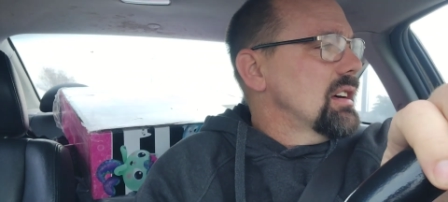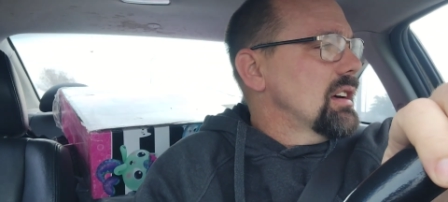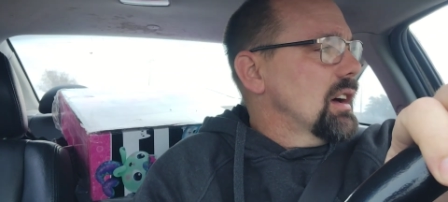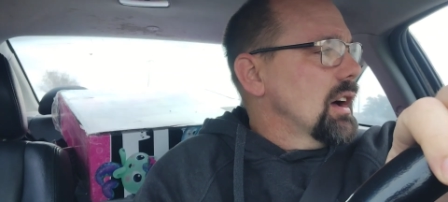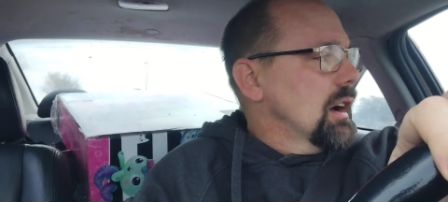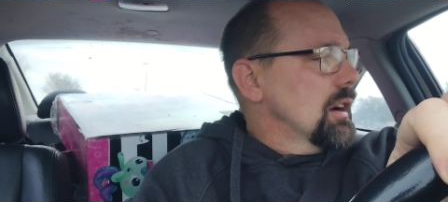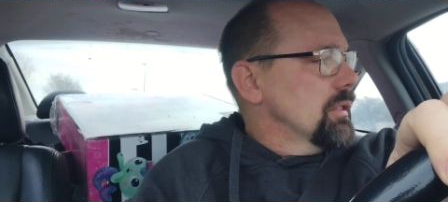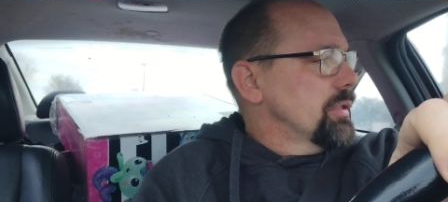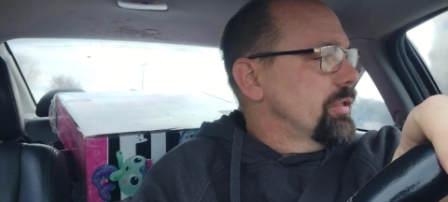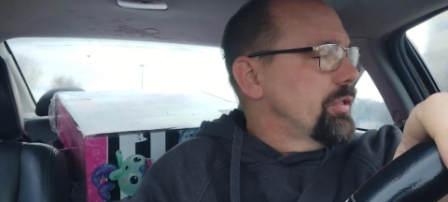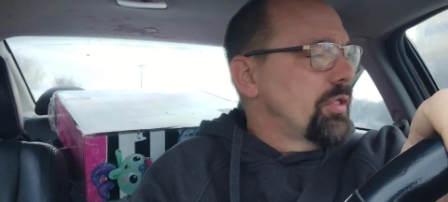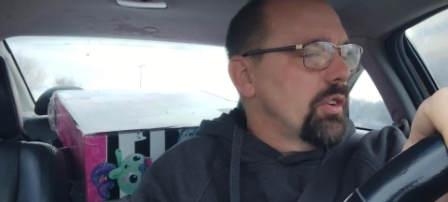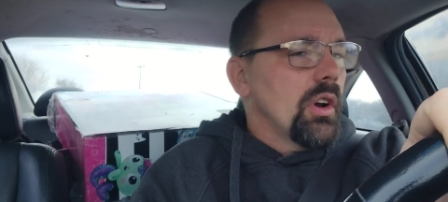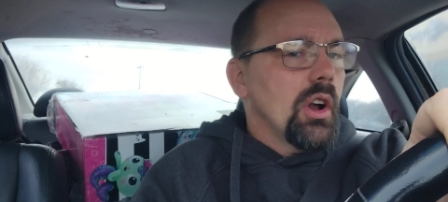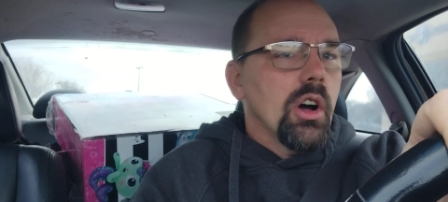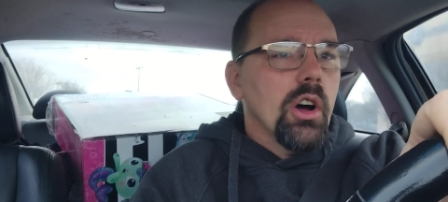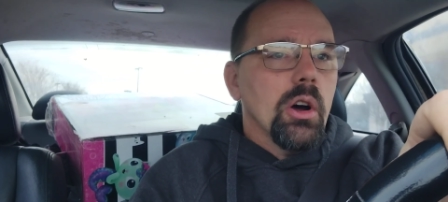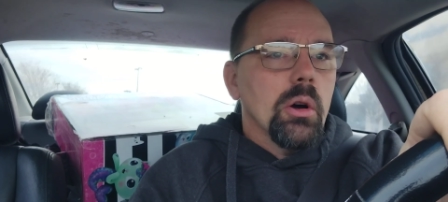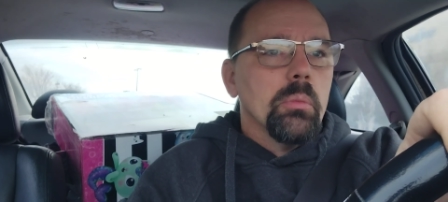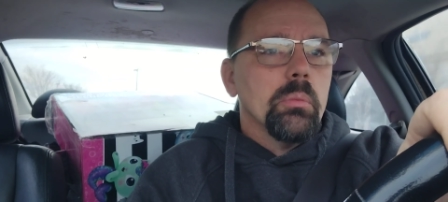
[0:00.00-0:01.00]
uh,
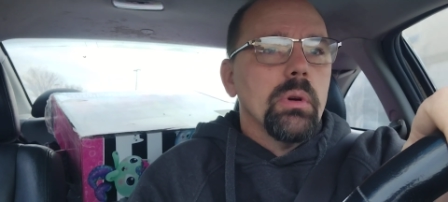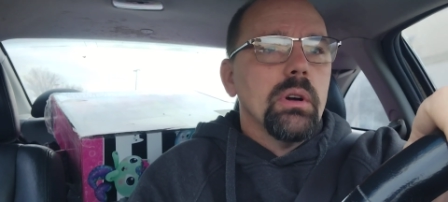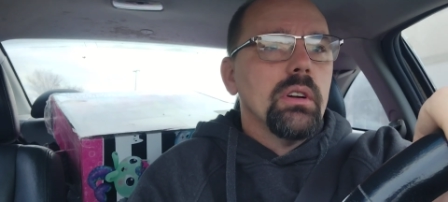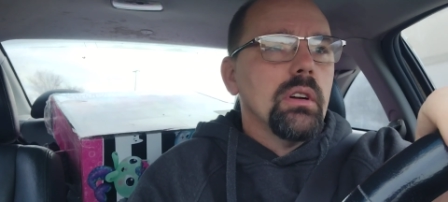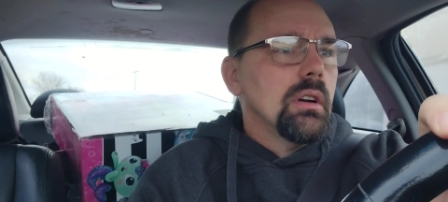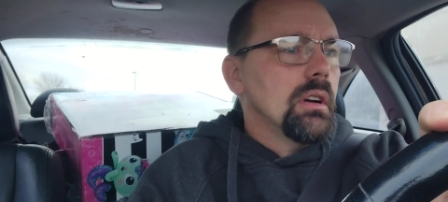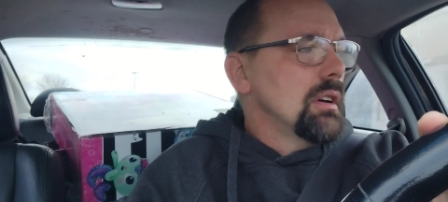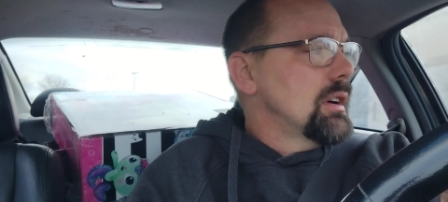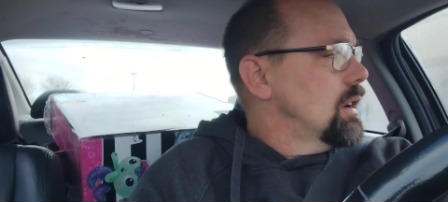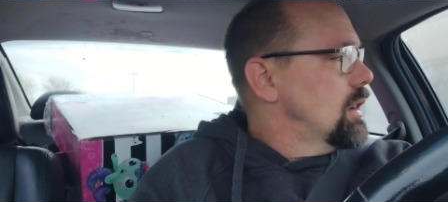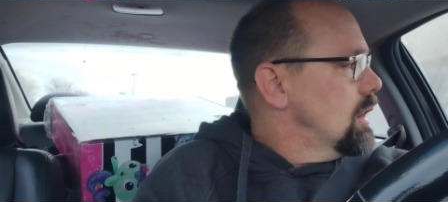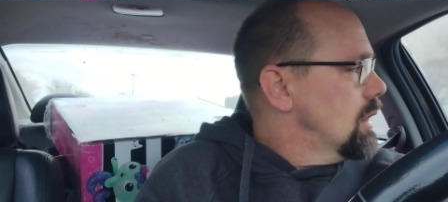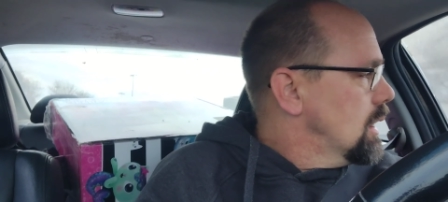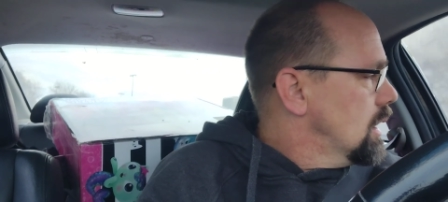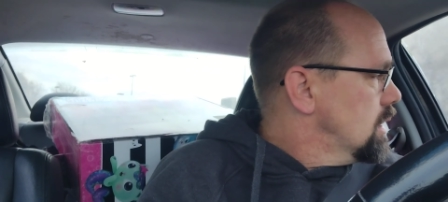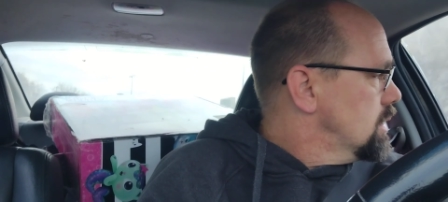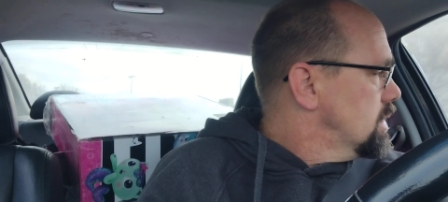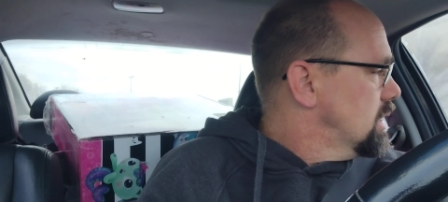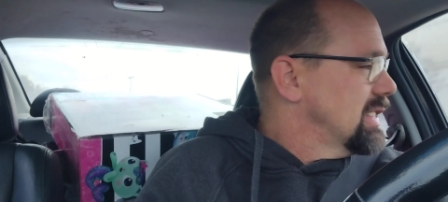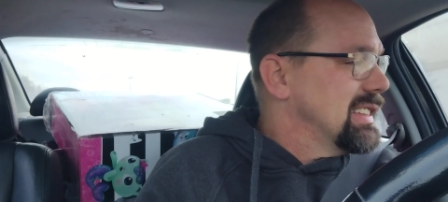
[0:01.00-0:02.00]
from
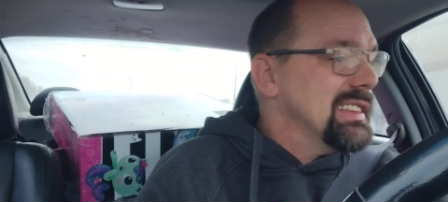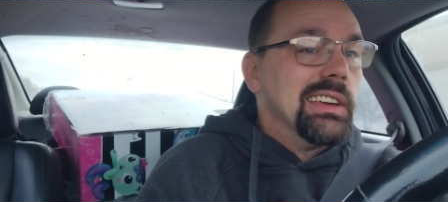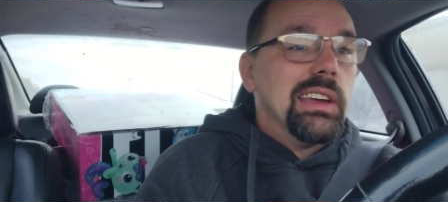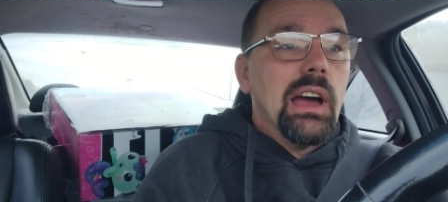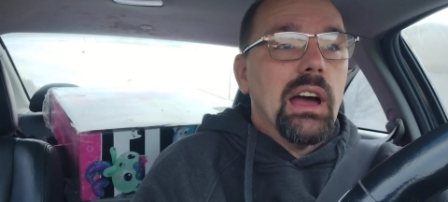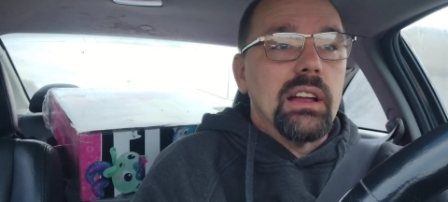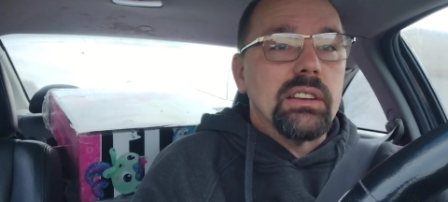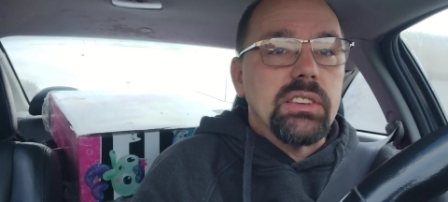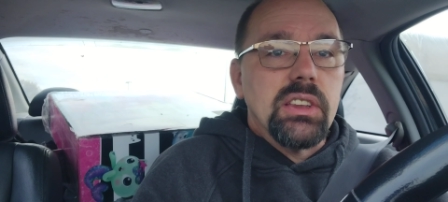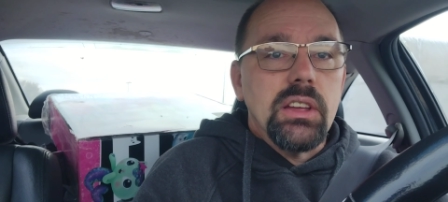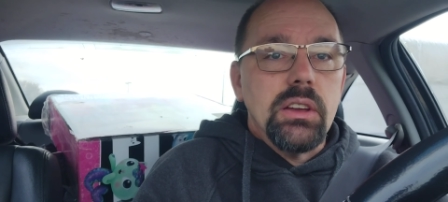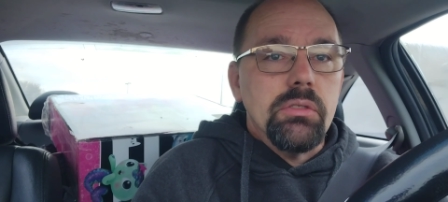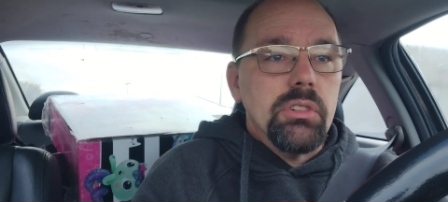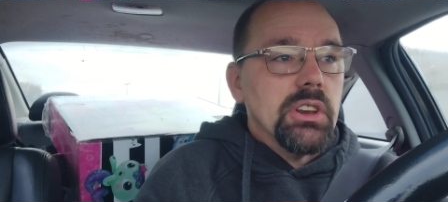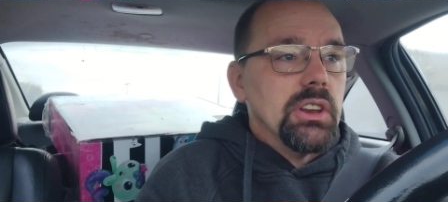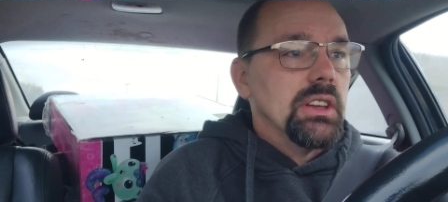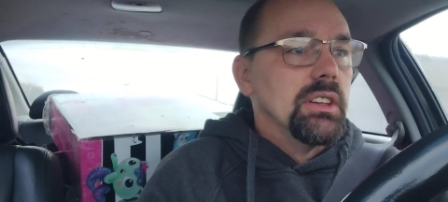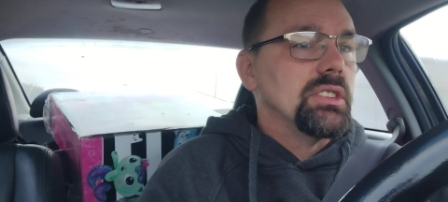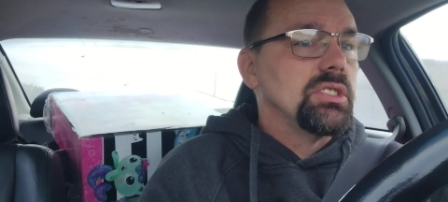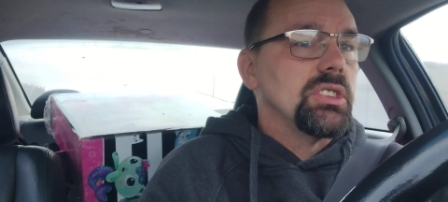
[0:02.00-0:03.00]
uh, the
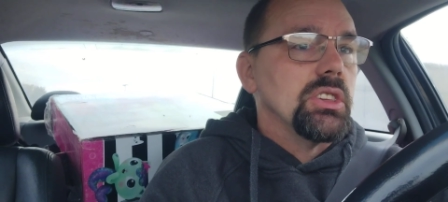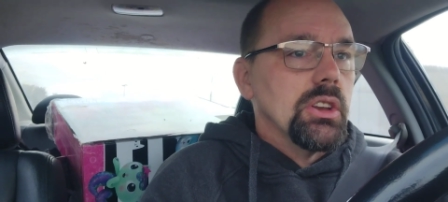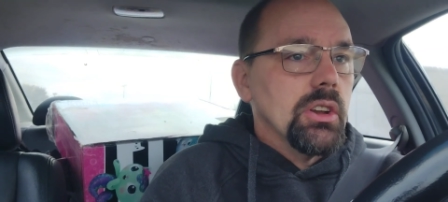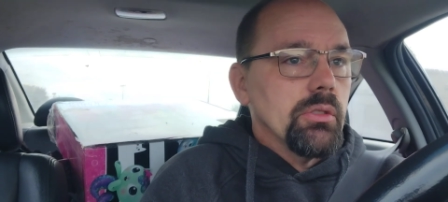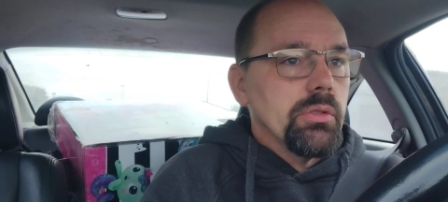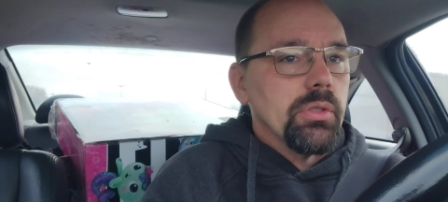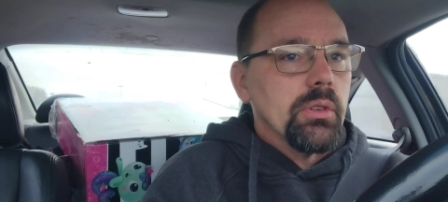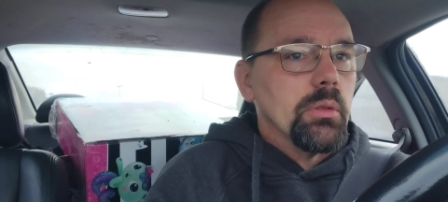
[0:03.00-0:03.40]
activities, you know,